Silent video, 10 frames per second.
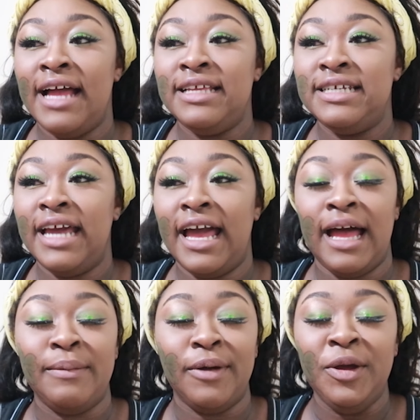yeah,
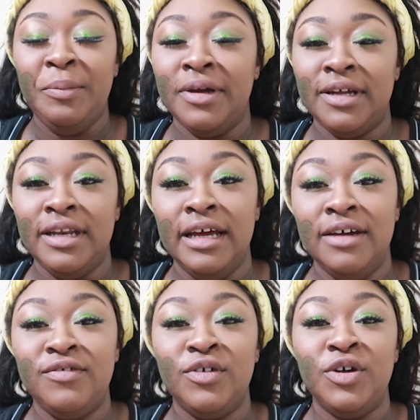I'm open
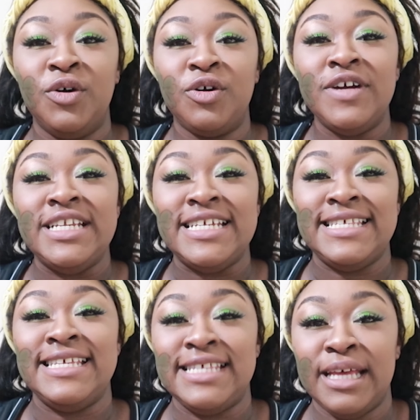for your
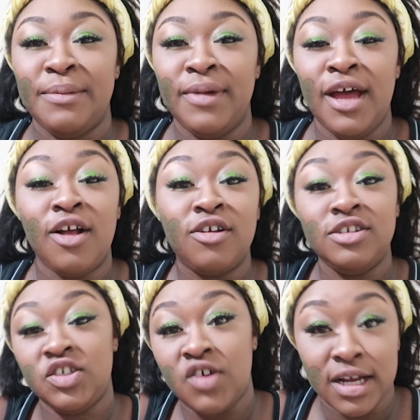criticism.
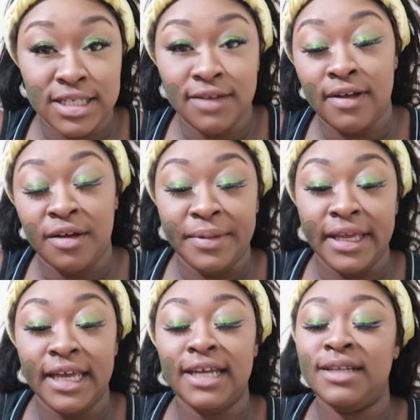Constructive,
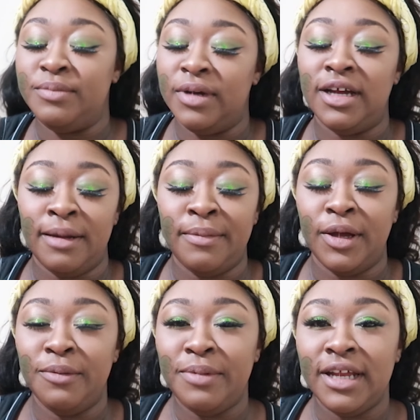albeit, but I'm
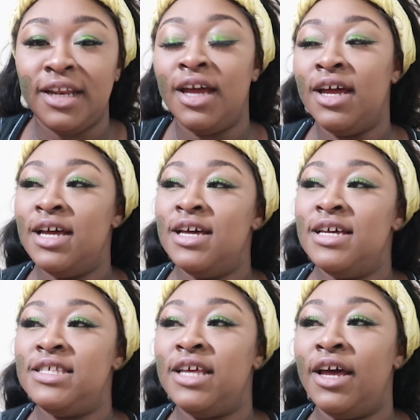open.
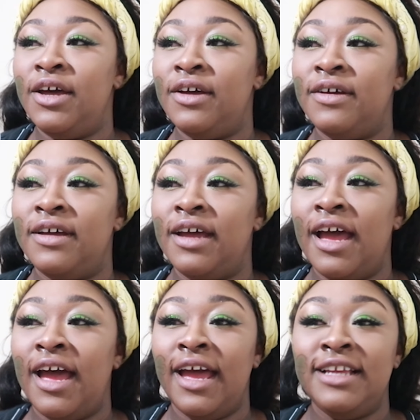So
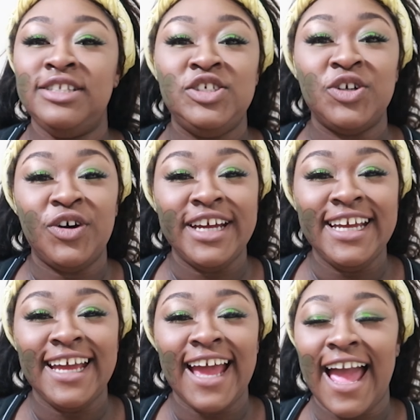
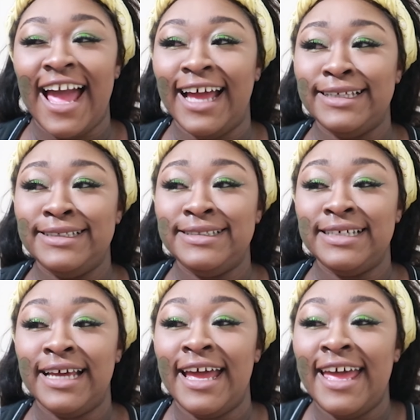enjoy, and
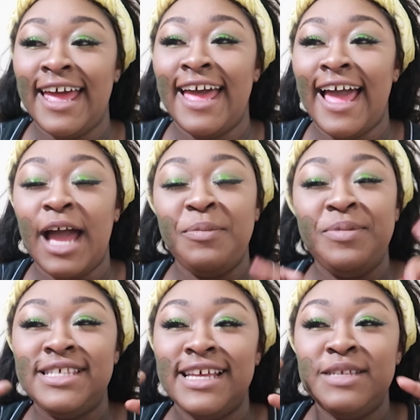
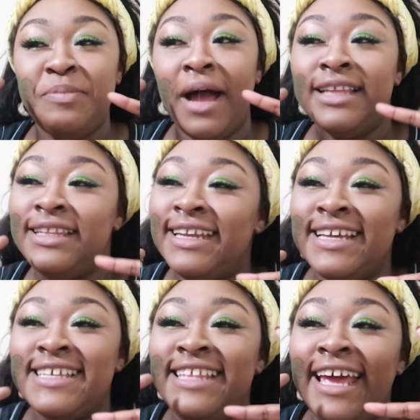happy St.
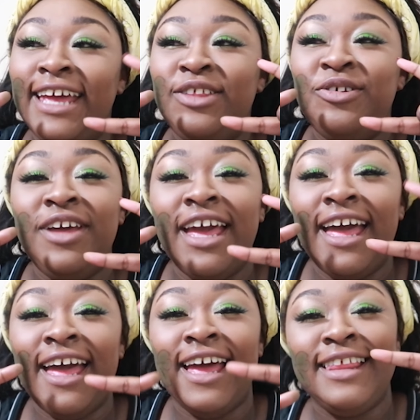Patrick's Day to you.
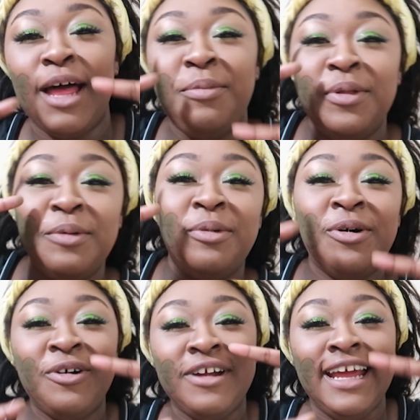Top of the
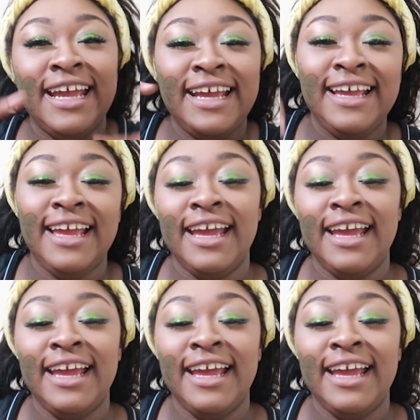morning.